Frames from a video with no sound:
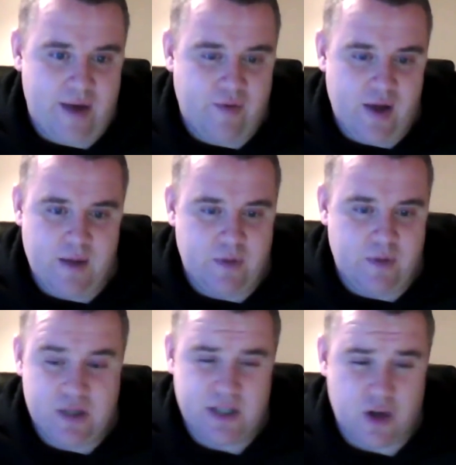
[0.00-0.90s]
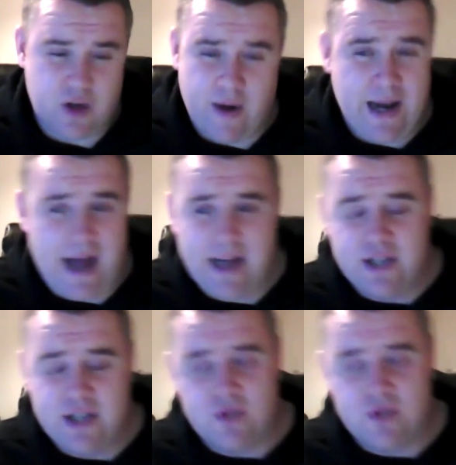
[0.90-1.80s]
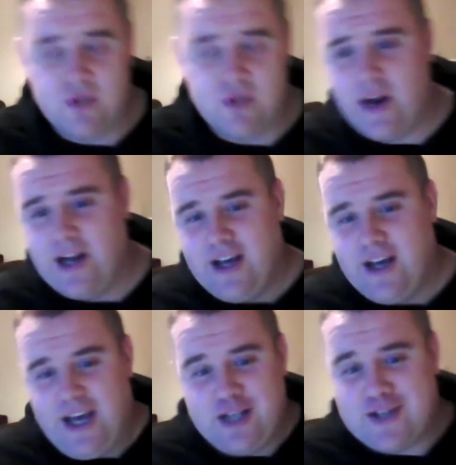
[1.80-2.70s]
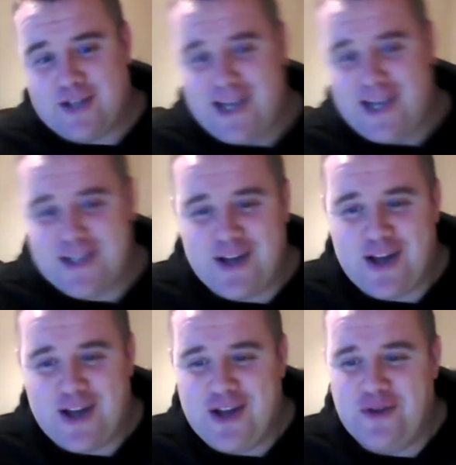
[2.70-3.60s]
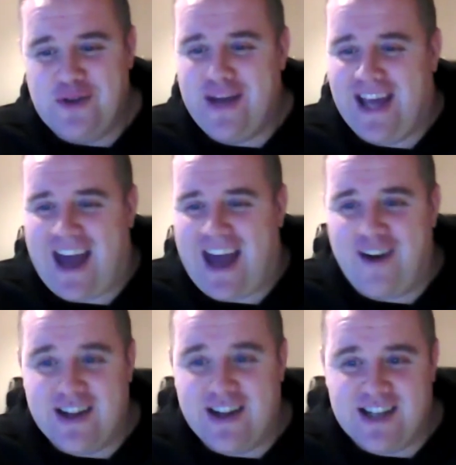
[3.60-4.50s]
because he's a great lad. He's a unique character.